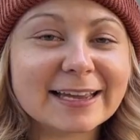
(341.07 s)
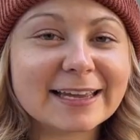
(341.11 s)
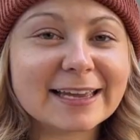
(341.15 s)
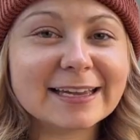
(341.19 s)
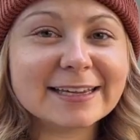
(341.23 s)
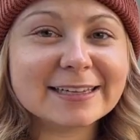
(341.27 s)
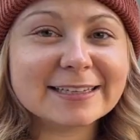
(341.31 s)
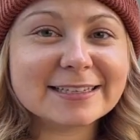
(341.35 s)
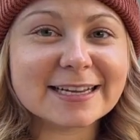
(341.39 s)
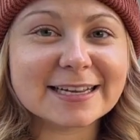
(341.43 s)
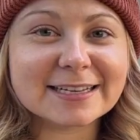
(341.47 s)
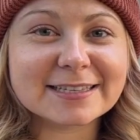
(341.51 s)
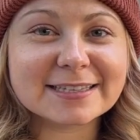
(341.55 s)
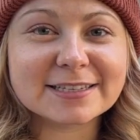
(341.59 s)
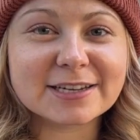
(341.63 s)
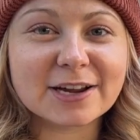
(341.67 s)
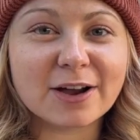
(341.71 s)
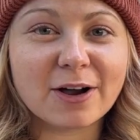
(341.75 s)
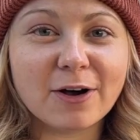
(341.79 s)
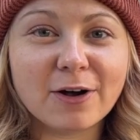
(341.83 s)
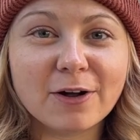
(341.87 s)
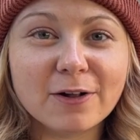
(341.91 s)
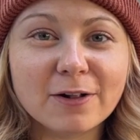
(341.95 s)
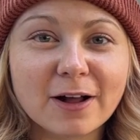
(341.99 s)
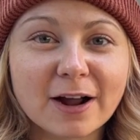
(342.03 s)
can't attest to
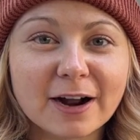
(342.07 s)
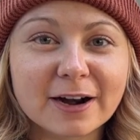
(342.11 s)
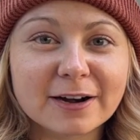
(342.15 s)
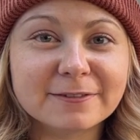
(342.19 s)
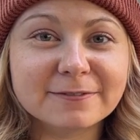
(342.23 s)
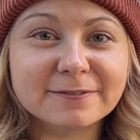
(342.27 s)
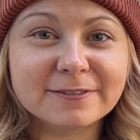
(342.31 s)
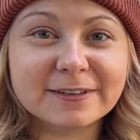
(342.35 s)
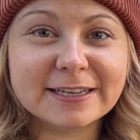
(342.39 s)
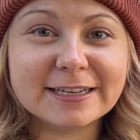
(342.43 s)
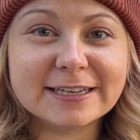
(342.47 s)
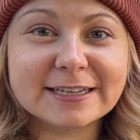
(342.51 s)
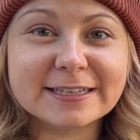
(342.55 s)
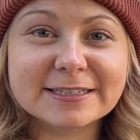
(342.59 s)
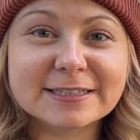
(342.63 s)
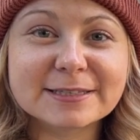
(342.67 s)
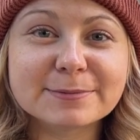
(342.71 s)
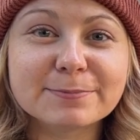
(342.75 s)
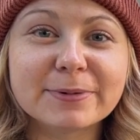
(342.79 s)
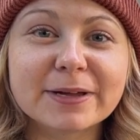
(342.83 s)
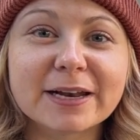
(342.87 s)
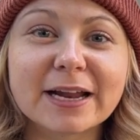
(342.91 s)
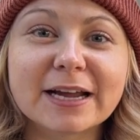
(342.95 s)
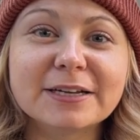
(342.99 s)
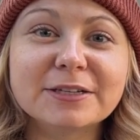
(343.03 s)
all RVs,
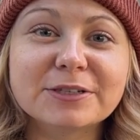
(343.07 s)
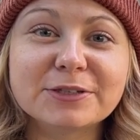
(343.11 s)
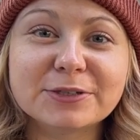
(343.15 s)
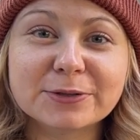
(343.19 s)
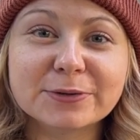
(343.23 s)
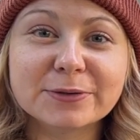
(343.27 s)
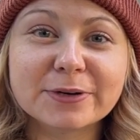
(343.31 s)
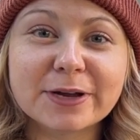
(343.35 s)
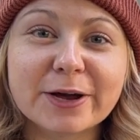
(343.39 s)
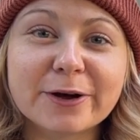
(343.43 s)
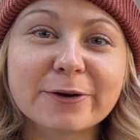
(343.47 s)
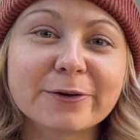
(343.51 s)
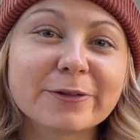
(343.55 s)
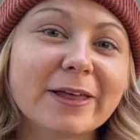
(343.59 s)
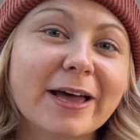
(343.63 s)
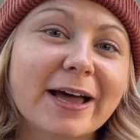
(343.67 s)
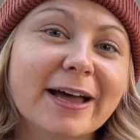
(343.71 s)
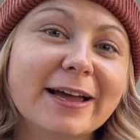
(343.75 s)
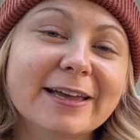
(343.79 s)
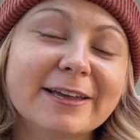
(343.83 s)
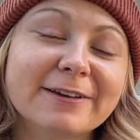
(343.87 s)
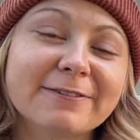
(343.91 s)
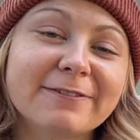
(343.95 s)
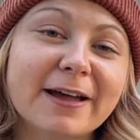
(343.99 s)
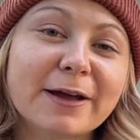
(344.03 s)
but I do know
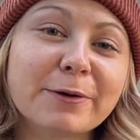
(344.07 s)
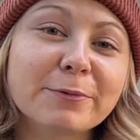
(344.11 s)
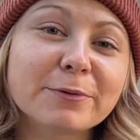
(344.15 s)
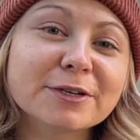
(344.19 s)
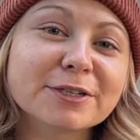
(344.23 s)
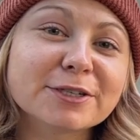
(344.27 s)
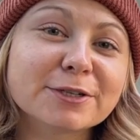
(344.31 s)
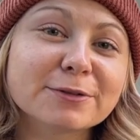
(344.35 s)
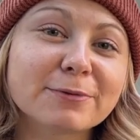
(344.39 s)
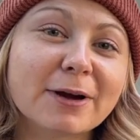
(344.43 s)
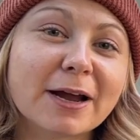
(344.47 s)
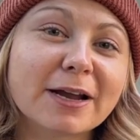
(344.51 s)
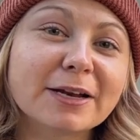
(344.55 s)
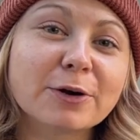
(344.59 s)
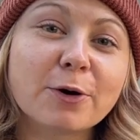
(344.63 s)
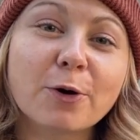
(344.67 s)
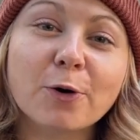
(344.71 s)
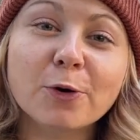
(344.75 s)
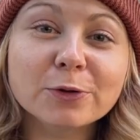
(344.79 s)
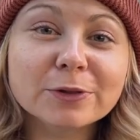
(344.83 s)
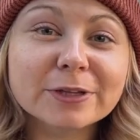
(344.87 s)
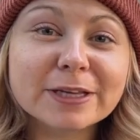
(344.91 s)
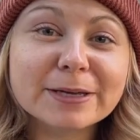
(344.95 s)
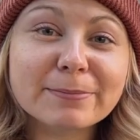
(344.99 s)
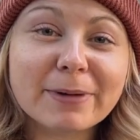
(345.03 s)
that if I were to run
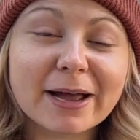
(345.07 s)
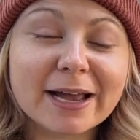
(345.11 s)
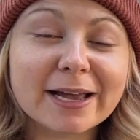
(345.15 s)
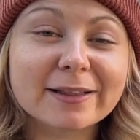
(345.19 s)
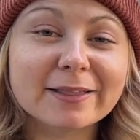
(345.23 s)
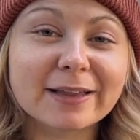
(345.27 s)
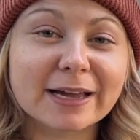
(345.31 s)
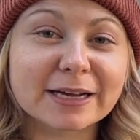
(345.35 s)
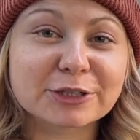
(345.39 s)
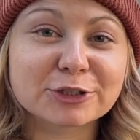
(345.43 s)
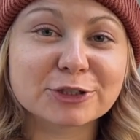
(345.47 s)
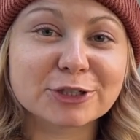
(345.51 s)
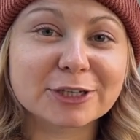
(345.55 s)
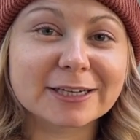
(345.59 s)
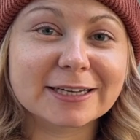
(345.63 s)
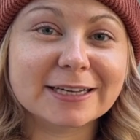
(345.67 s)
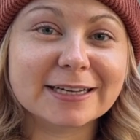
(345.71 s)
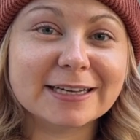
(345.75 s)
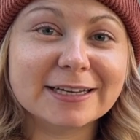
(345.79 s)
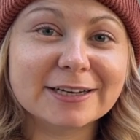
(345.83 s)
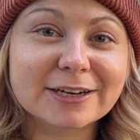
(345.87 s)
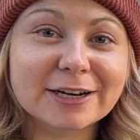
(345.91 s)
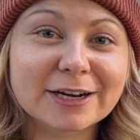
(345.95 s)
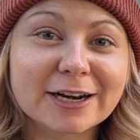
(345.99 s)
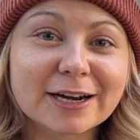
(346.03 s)
only my electric
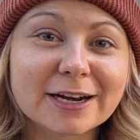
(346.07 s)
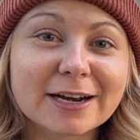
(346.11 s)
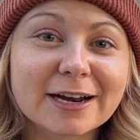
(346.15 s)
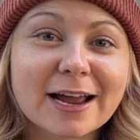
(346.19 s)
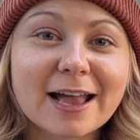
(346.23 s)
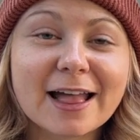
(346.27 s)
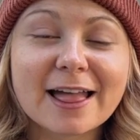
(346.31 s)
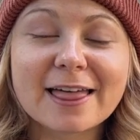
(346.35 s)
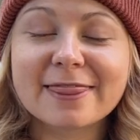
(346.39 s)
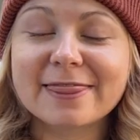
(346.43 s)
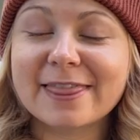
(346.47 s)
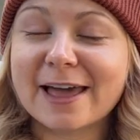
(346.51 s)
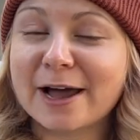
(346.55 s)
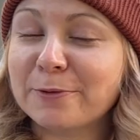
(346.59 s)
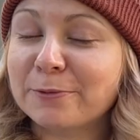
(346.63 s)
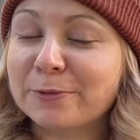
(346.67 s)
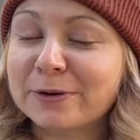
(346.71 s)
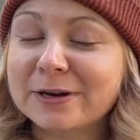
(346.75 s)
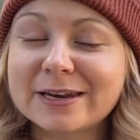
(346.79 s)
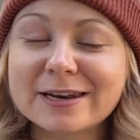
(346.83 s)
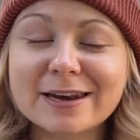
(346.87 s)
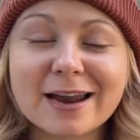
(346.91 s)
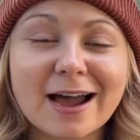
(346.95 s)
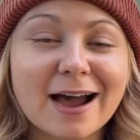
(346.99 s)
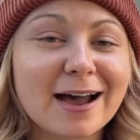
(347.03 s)
heater, that
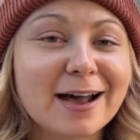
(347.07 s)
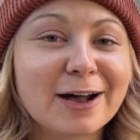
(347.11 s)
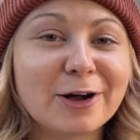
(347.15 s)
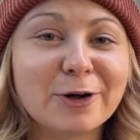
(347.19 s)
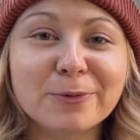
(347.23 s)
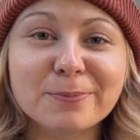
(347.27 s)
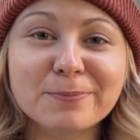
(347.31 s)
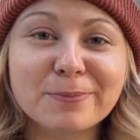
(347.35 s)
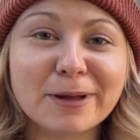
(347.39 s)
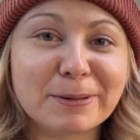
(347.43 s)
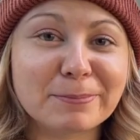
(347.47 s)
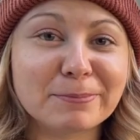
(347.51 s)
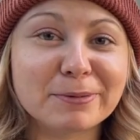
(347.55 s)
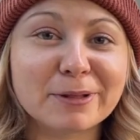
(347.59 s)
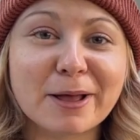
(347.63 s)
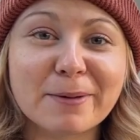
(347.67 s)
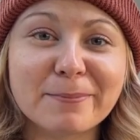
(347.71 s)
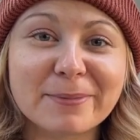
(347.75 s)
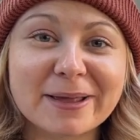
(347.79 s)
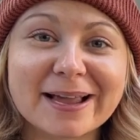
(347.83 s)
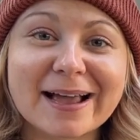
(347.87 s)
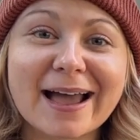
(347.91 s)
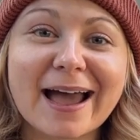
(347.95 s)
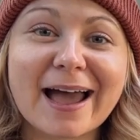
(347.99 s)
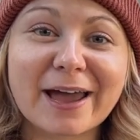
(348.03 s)
would not help my
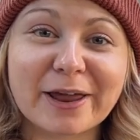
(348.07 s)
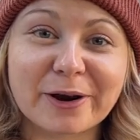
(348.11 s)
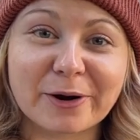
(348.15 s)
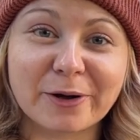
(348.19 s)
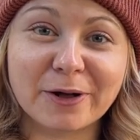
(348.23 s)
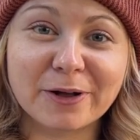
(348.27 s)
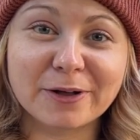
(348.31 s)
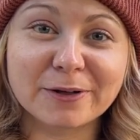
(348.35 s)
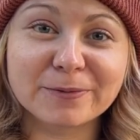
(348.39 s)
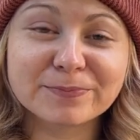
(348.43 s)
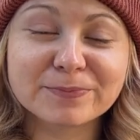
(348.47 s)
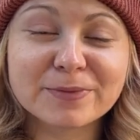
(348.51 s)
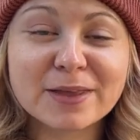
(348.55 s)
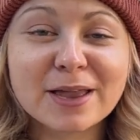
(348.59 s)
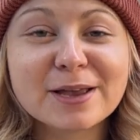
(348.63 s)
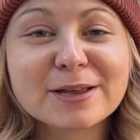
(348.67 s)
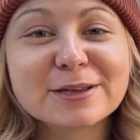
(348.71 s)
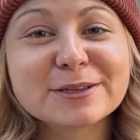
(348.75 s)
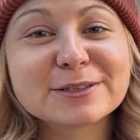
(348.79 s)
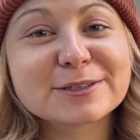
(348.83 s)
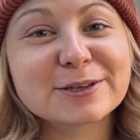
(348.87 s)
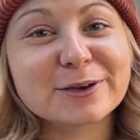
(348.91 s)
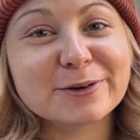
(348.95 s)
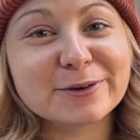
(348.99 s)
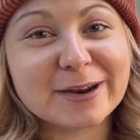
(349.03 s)
plumbing at all.
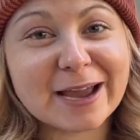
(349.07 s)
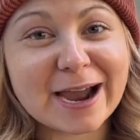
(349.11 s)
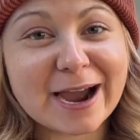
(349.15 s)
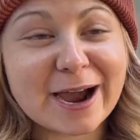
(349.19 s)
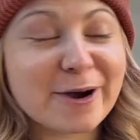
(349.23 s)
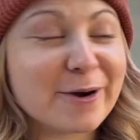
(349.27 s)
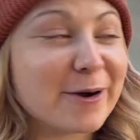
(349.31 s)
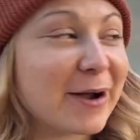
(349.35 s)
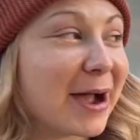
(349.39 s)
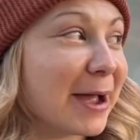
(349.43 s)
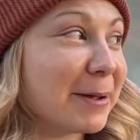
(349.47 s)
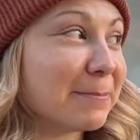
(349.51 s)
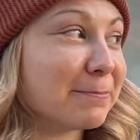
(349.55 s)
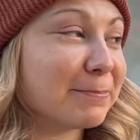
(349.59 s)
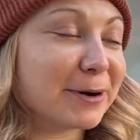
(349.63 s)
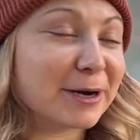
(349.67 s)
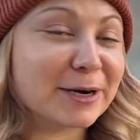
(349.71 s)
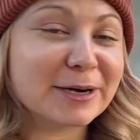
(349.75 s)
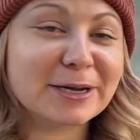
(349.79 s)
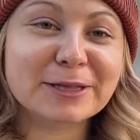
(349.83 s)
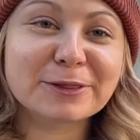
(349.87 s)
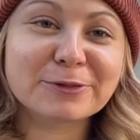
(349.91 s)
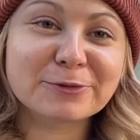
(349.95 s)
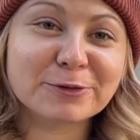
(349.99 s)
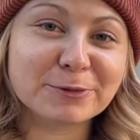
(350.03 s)
So now I'm
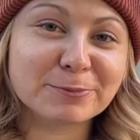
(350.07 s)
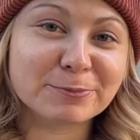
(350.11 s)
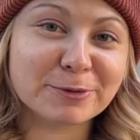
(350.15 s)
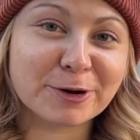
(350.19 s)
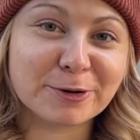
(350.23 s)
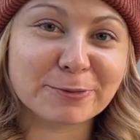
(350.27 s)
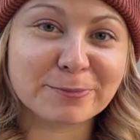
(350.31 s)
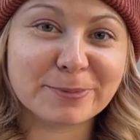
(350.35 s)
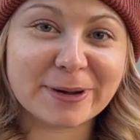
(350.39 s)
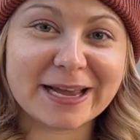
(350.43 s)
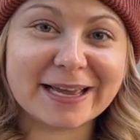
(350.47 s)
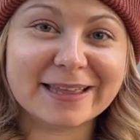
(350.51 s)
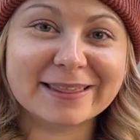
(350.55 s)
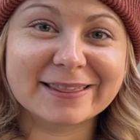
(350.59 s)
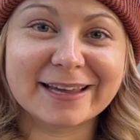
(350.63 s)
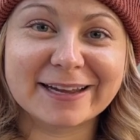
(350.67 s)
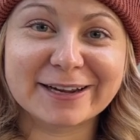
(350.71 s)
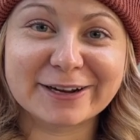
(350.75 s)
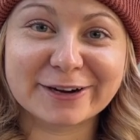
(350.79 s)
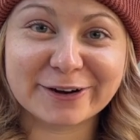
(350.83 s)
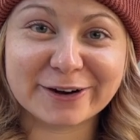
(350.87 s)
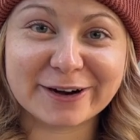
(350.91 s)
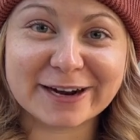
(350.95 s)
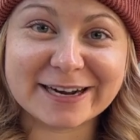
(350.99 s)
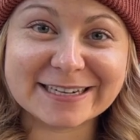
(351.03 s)
burning through propane
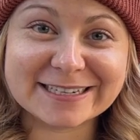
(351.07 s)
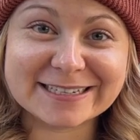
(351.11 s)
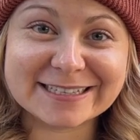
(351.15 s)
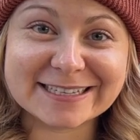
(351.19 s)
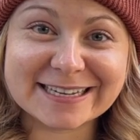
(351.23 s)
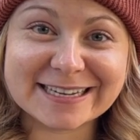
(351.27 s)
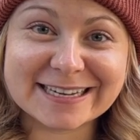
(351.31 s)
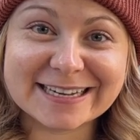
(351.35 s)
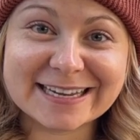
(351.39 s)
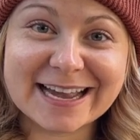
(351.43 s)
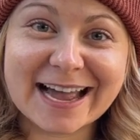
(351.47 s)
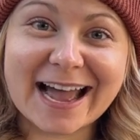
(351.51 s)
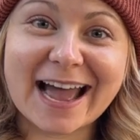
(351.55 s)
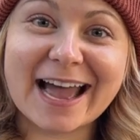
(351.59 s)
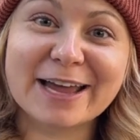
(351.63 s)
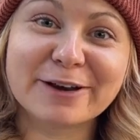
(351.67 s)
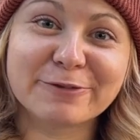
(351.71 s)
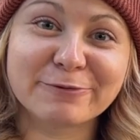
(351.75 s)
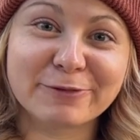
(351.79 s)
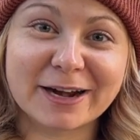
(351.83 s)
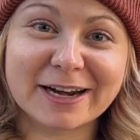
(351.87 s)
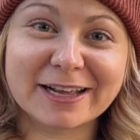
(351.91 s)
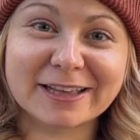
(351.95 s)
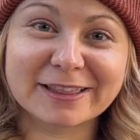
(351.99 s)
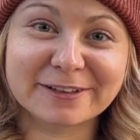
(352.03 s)
like crazy and
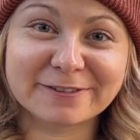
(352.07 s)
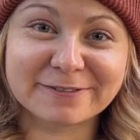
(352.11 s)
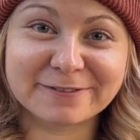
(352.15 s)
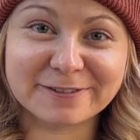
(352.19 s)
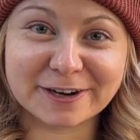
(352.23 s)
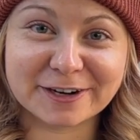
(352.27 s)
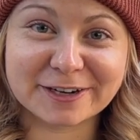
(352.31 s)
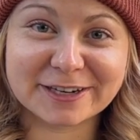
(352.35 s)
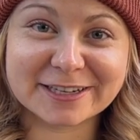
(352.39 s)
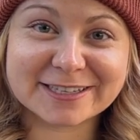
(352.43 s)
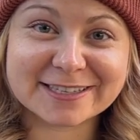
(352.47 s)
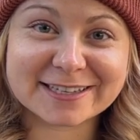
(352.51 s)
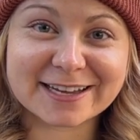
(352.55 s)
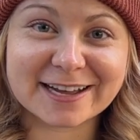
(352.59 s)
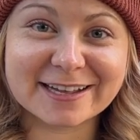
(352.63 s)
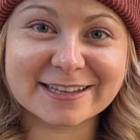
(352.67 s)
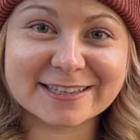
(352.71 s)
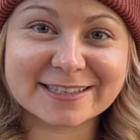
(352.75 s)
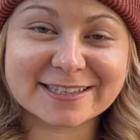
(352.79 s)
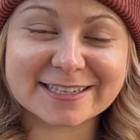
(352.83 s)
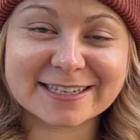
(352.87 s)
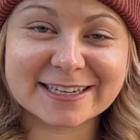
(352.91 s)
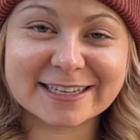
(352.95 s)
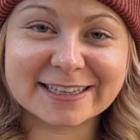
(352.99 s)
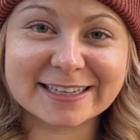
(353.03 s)
running the furnace
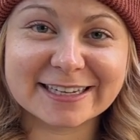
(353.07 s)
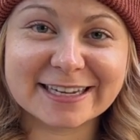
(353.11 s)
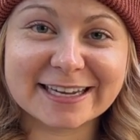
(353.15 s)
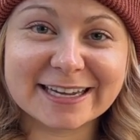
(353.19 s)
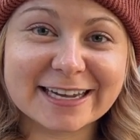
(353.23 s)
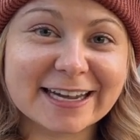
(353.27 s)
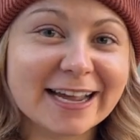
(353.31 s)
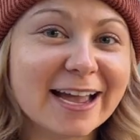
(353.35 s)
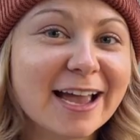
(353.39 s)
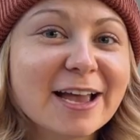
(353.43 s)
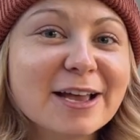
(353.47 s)
constantly.